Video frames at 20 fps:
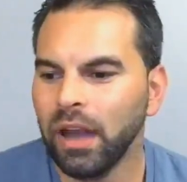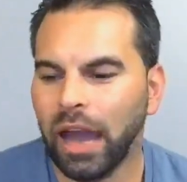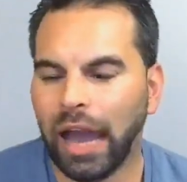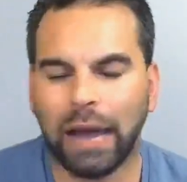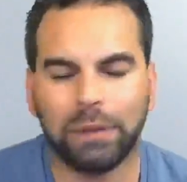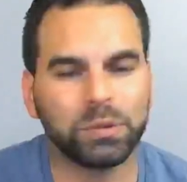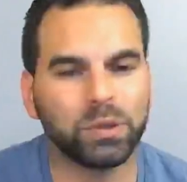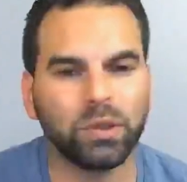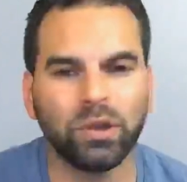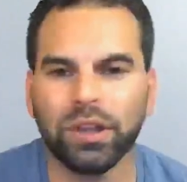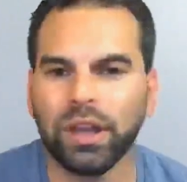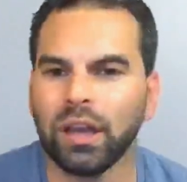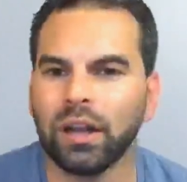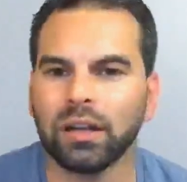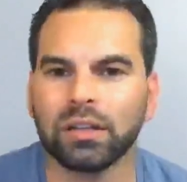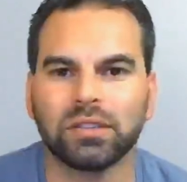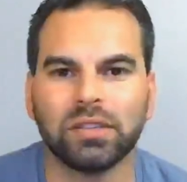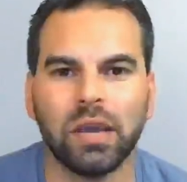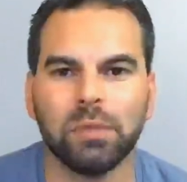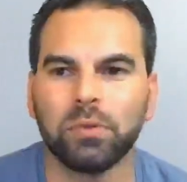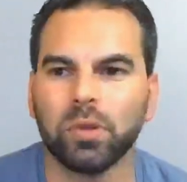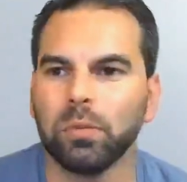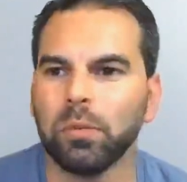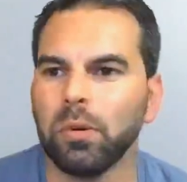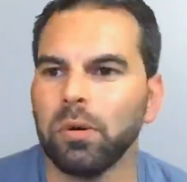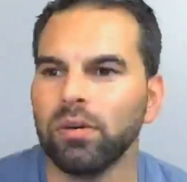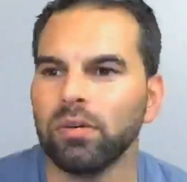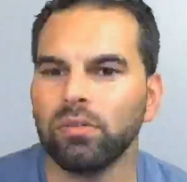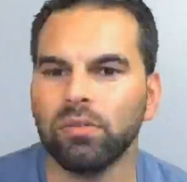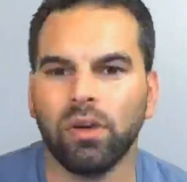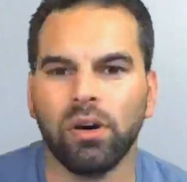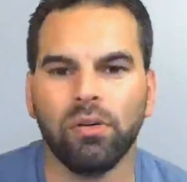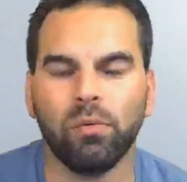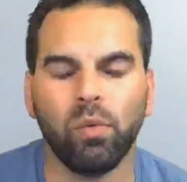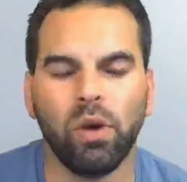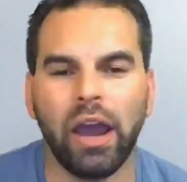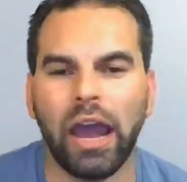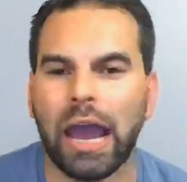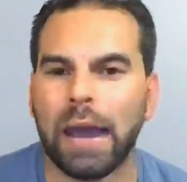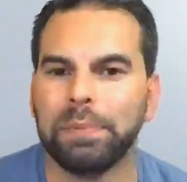Absolutely unacceptable
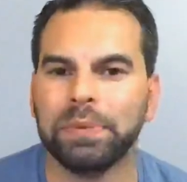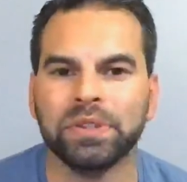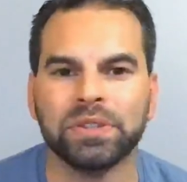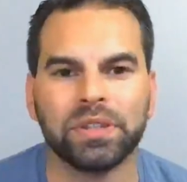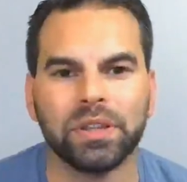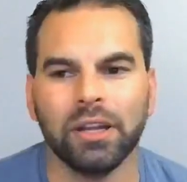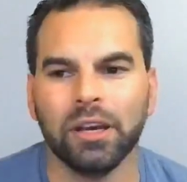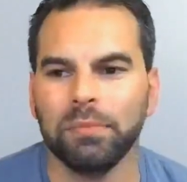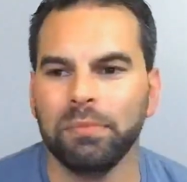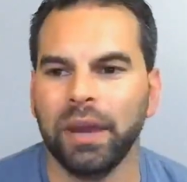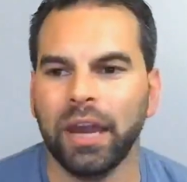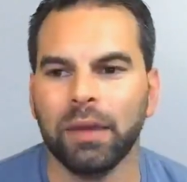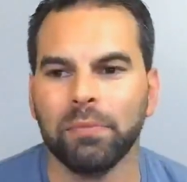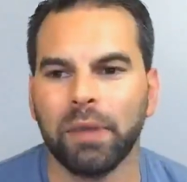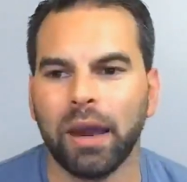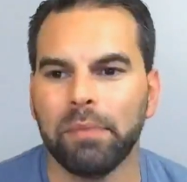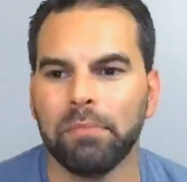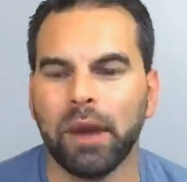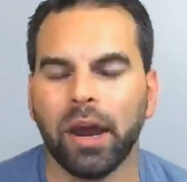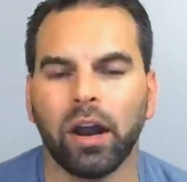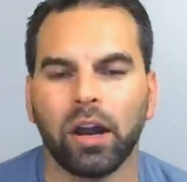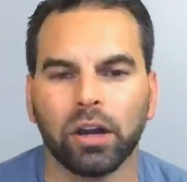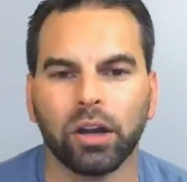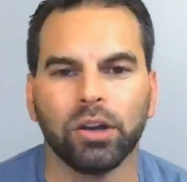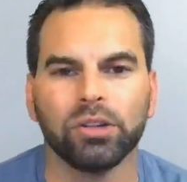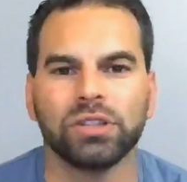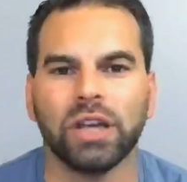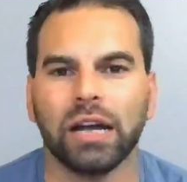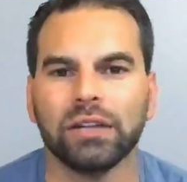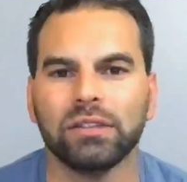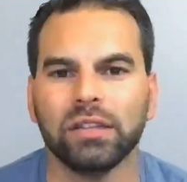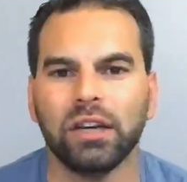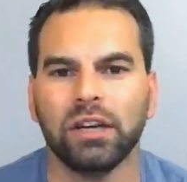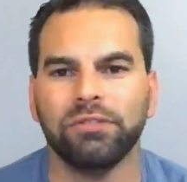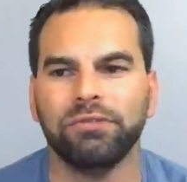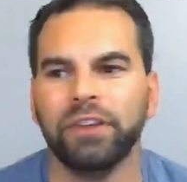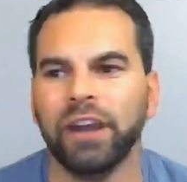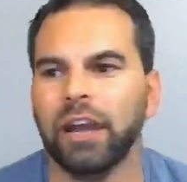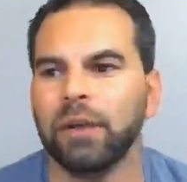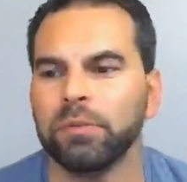what happened to them, man. My heart goes out to their
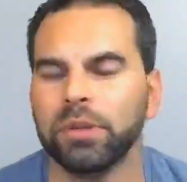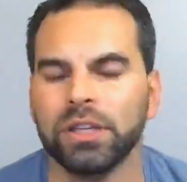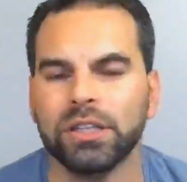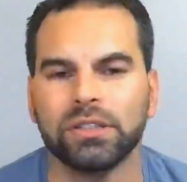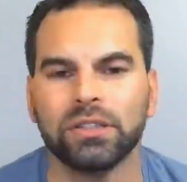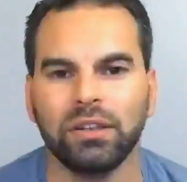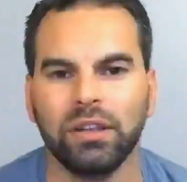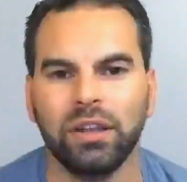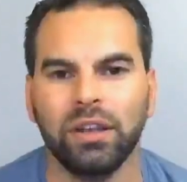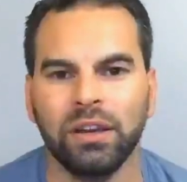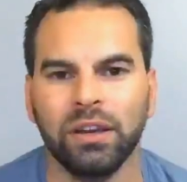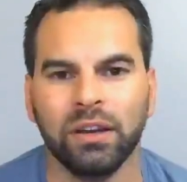families.